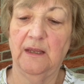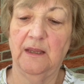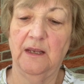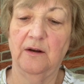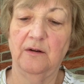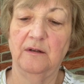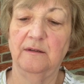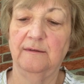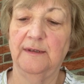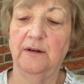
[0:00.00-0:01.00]

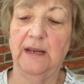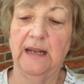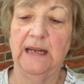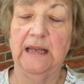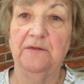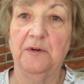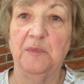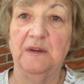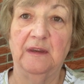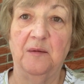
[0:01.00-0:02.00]
they're getting it from
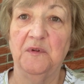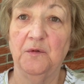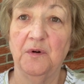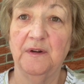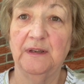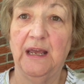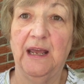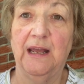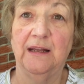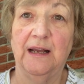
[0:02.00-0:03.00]
the same source.
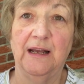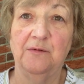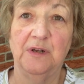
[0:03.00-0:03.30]
I would